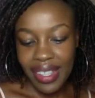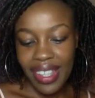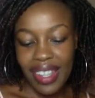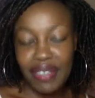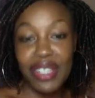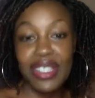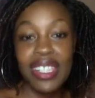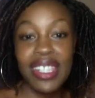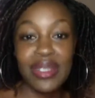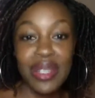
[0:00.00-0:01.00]
Rachel said,
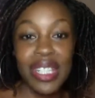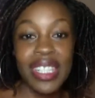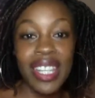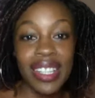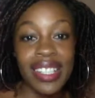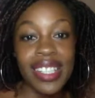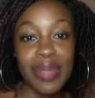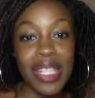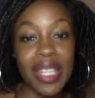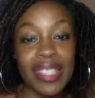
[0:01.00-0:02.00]
as long as your English
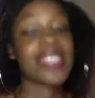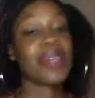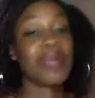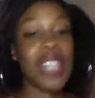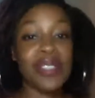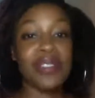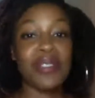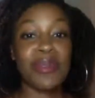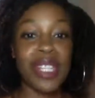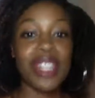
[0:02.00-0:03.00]
subtitles. So
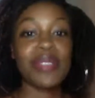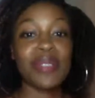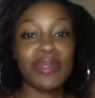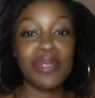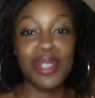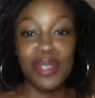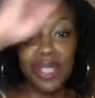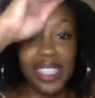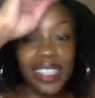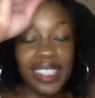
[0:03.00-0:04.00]
when I do the video
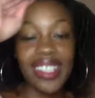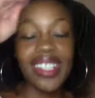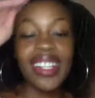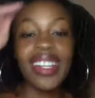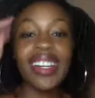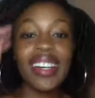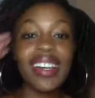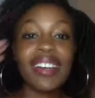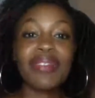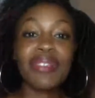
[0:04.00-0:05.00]
in
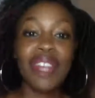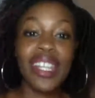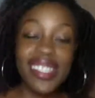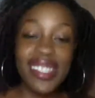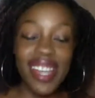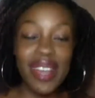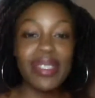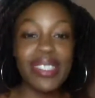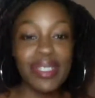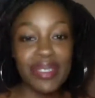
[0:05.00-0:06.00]
French, I will
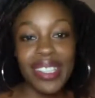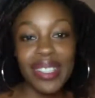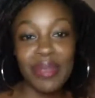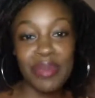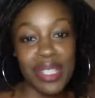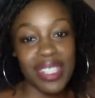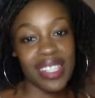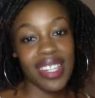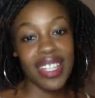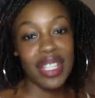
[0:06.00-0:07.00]
definitely put
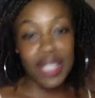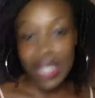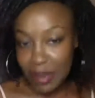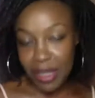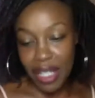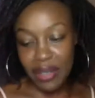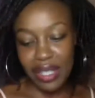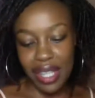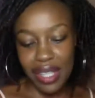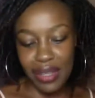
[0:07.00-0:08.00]
English subtitles
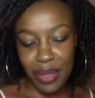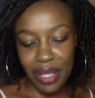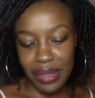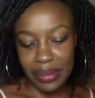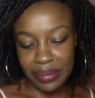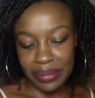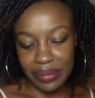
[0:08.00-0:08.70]
as well.